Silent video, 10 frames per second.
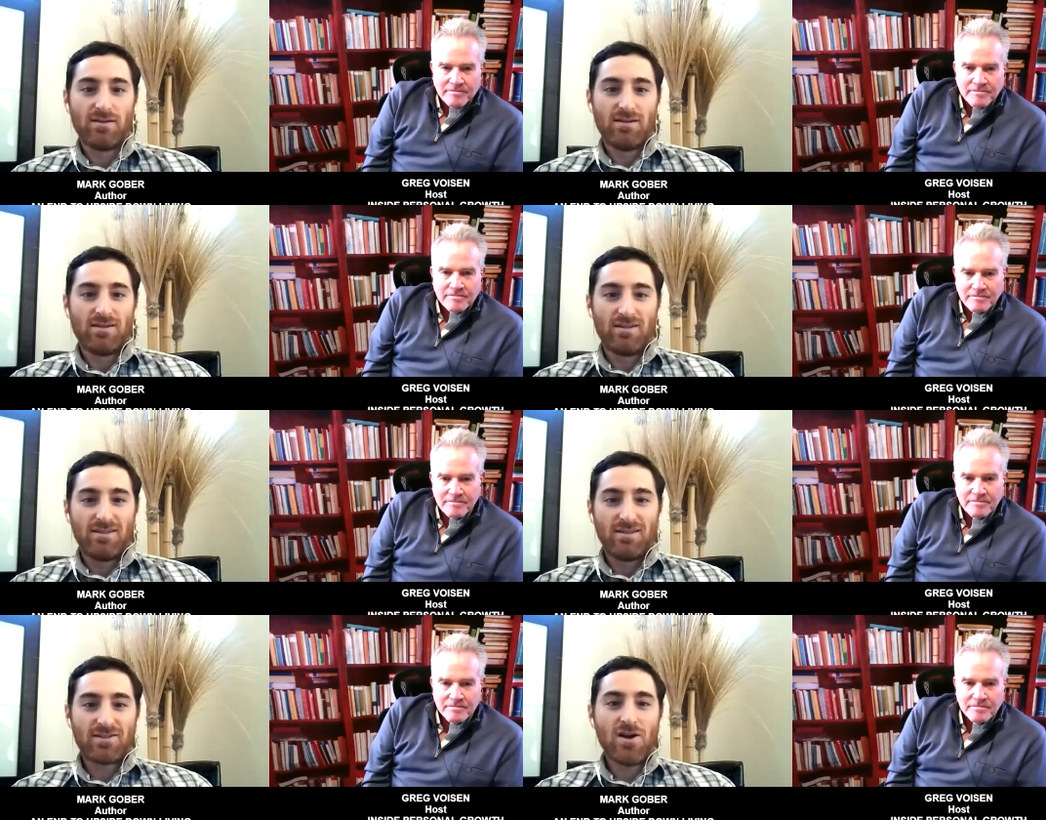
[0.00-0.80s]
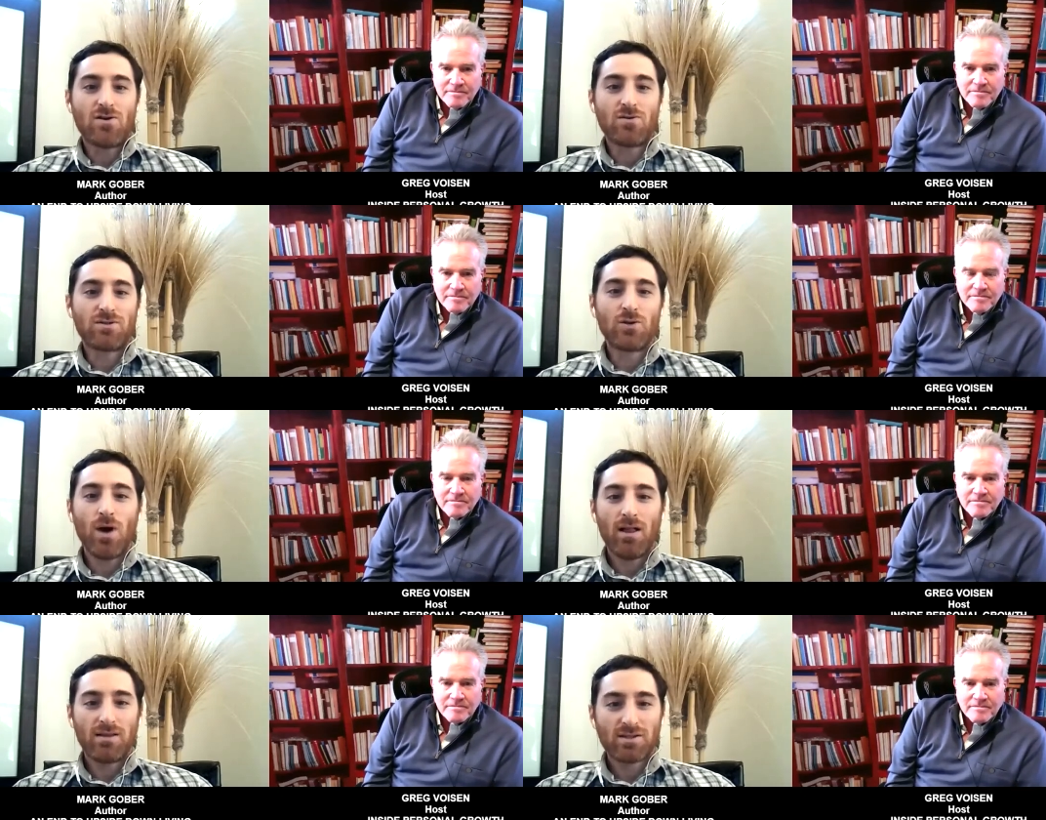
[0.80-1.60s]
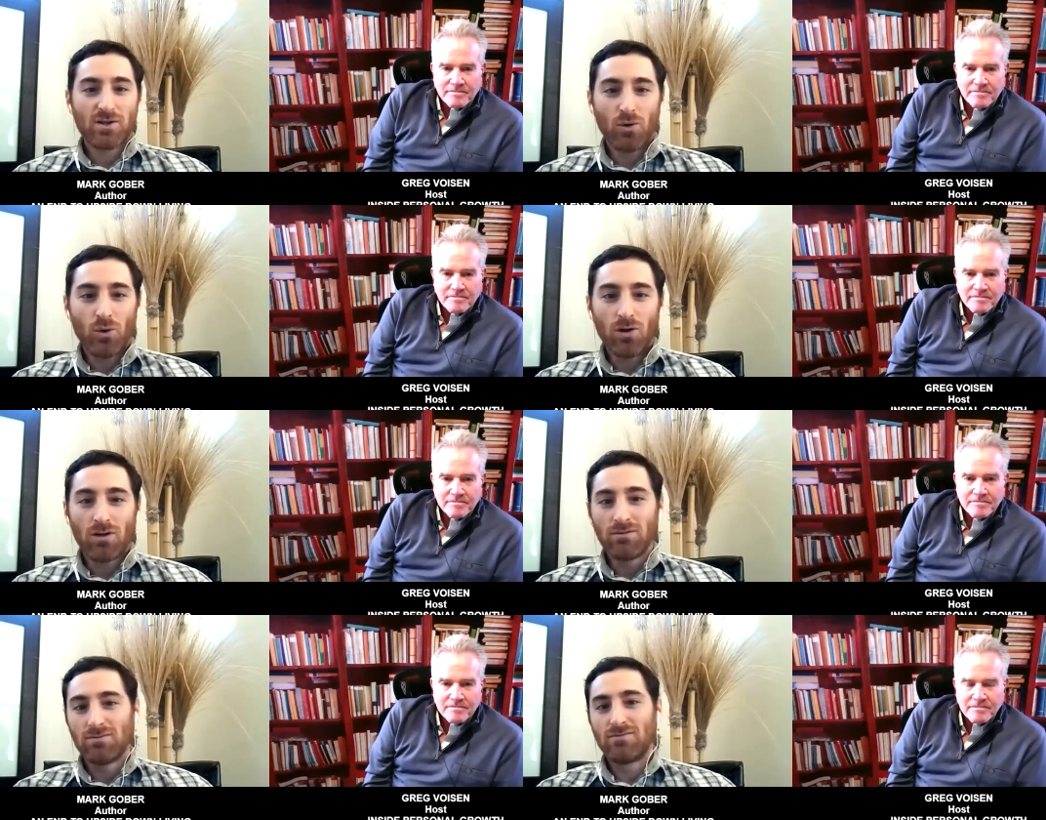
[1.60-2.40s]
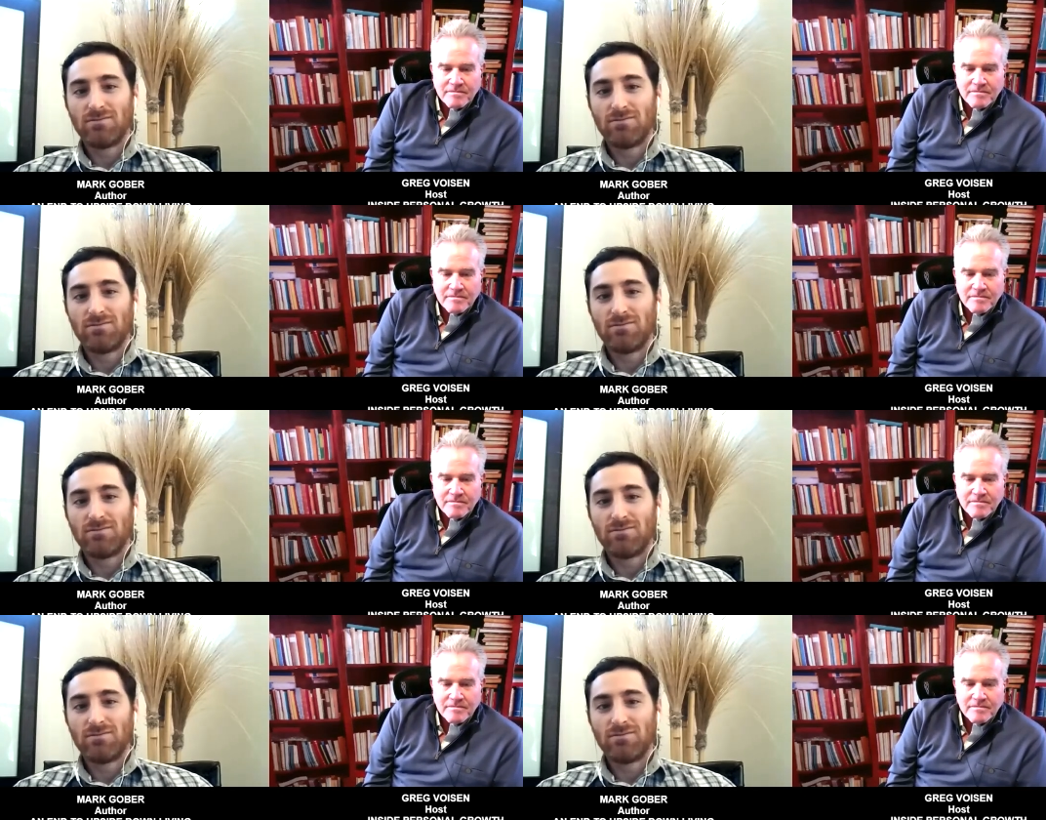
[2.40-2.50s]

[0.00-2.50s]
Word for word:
Speaker 1: Mm-hmm. So do well in school,